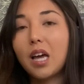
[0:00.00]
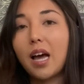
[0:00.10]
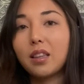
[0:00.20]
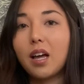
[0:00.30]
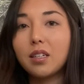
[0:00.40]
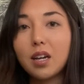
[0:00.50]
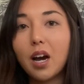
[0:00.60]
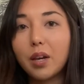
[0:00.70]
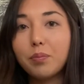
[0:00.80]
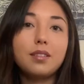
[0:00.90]
at that
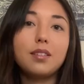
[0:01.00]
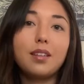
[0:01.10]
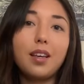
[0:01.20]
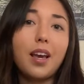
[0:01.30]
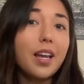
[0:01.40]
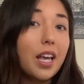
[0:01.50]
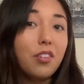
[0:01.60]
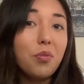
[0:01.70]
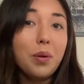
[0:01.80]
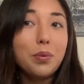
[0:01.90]
time. And
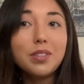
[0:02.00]
if people